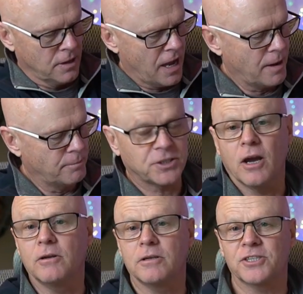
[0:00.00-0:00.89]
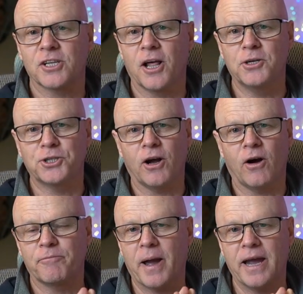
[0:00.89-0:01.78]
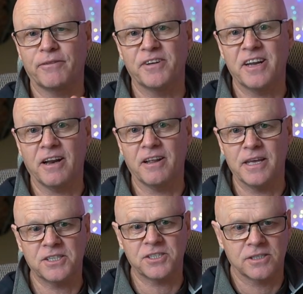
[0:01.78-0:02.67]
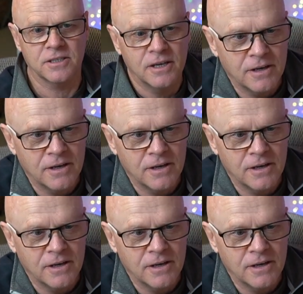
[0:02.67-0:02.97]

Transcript: Um, total disclosure, I've paid for none of this.